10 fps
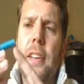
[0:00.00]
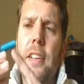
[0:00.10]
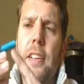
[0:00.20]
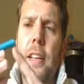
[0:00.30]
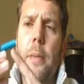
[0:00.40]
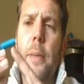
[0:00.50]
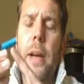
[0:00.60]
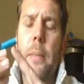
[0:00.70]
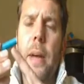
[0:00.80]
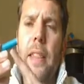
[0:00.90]
Just a little bit
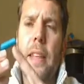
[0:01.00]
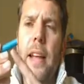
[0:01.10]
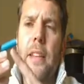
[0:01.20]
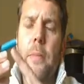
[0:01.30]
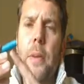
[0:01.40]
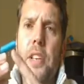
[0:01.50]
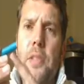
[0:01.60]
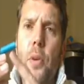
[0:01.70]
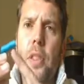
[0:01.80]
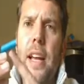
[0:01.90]
about the atomizer.
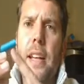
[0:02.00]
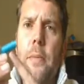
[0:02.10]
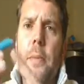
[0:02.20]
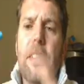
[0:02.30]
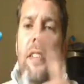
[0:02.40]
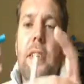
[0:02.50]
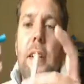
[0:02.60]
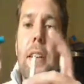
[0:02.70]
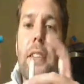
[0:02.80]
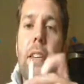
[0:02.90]
What the atomizer
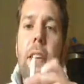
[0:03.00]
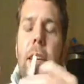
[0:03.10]
does